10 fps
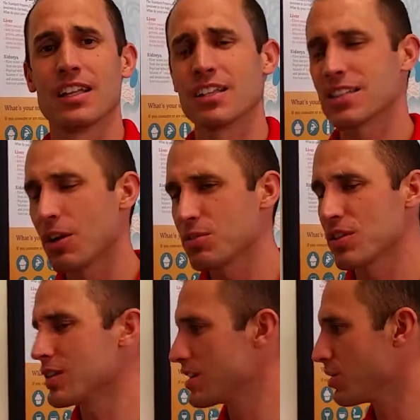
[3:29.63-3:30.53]
This
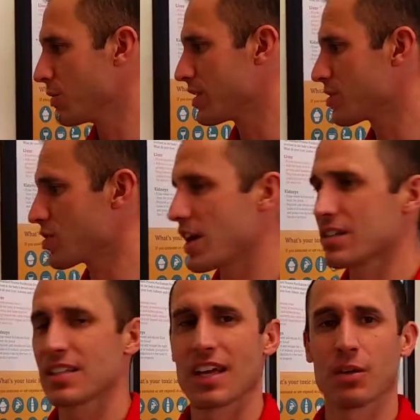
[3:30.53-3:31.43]
helps you to deal with
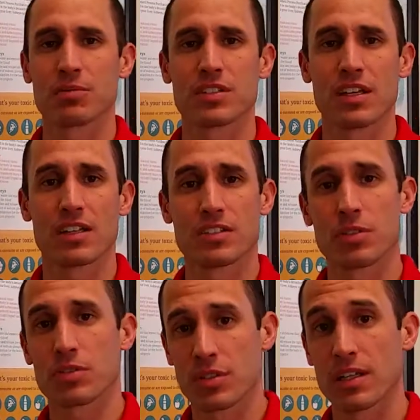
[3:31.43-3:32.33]
stress. It helps it's
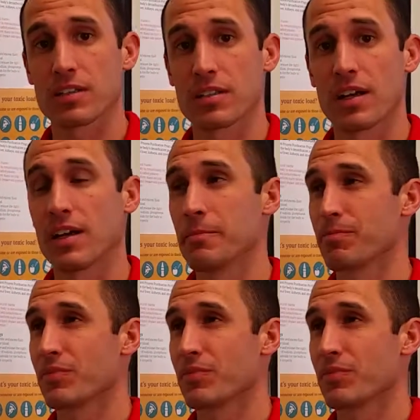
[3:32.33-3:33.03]
the